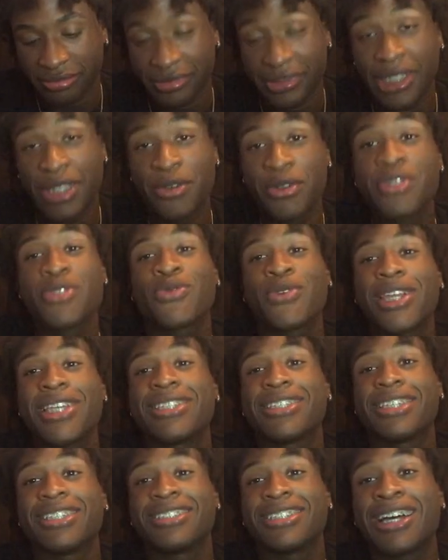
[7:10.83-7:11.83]

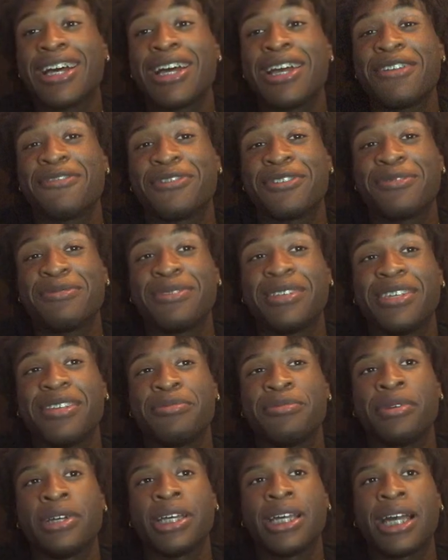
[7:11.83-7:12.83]
wasted time for me,
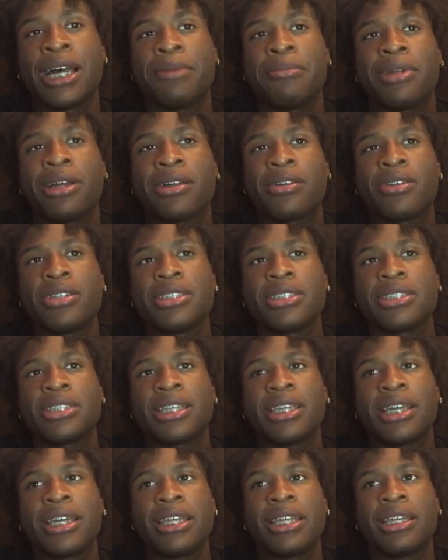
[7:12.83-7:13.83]
but I'm not going to
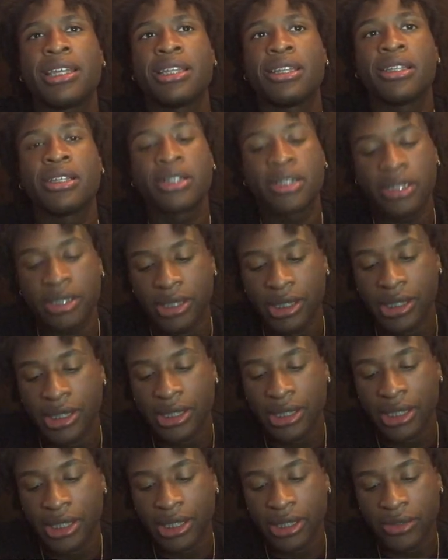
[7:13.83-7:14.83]
say I didn't learn
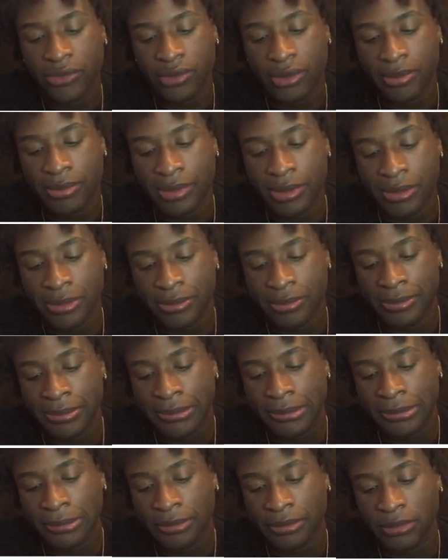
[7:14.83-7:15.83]
anything from it,
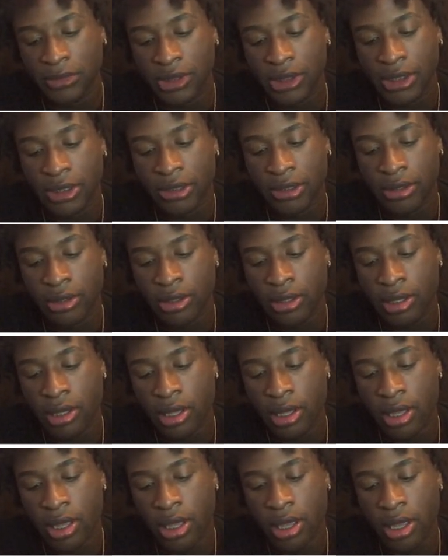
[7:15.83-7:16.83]
you know.
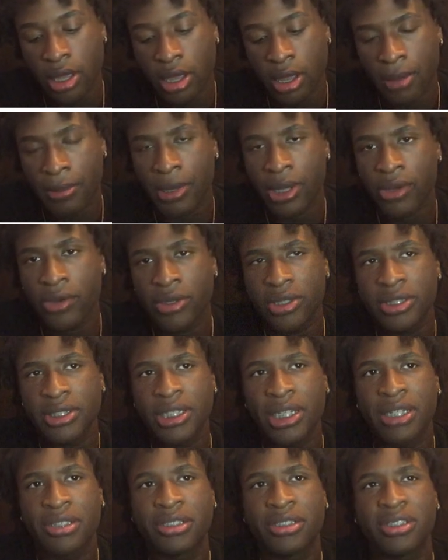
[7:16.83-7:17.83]
I'm not going to say
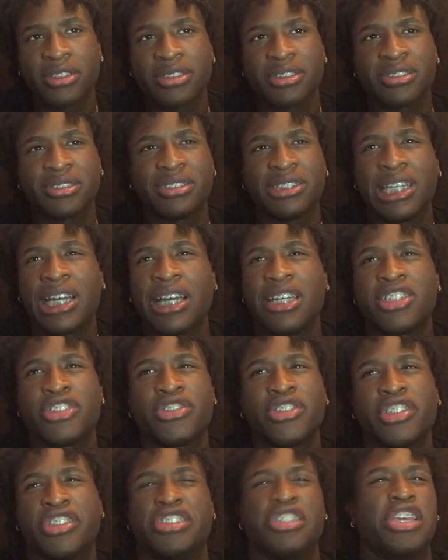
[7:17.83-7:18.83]
I learned to not
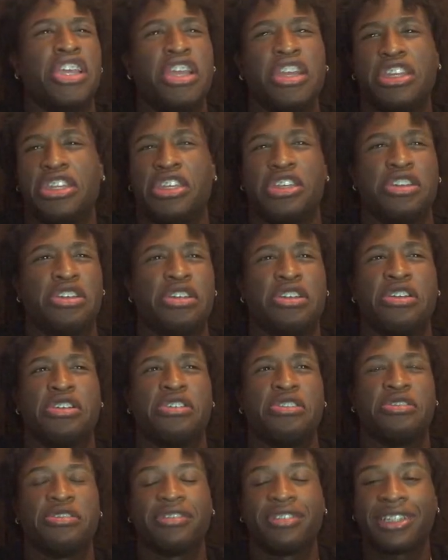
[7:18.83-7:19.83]
trust any
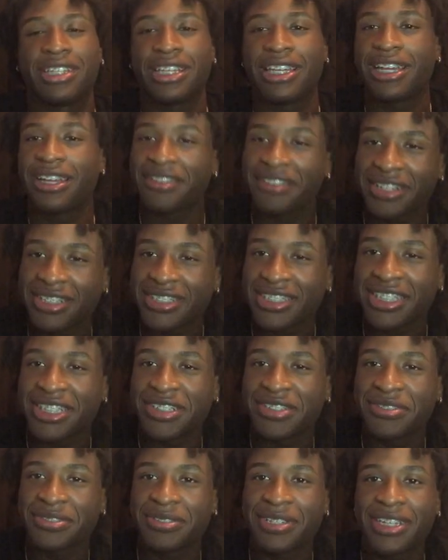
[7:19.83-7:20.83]
girl. Like, how do I
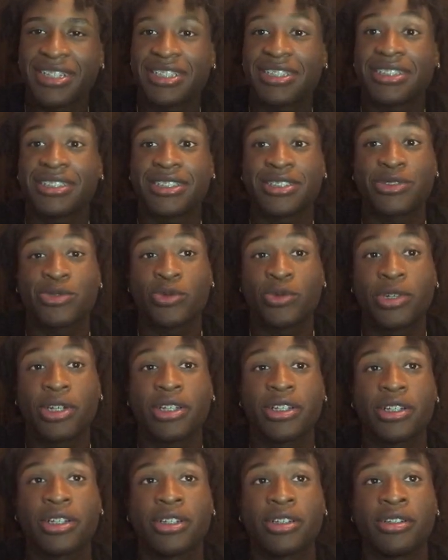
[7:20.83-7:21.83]
sound from that? Just because of one
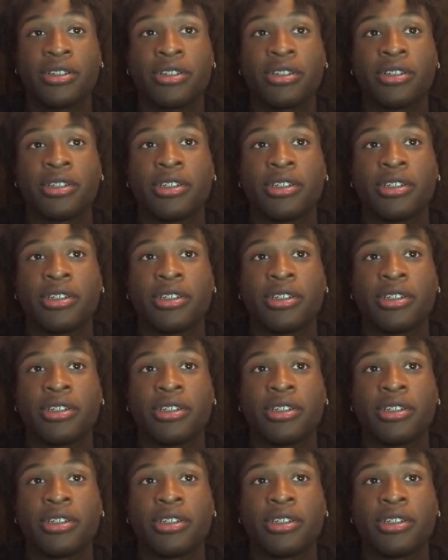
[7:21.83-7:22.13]
girl.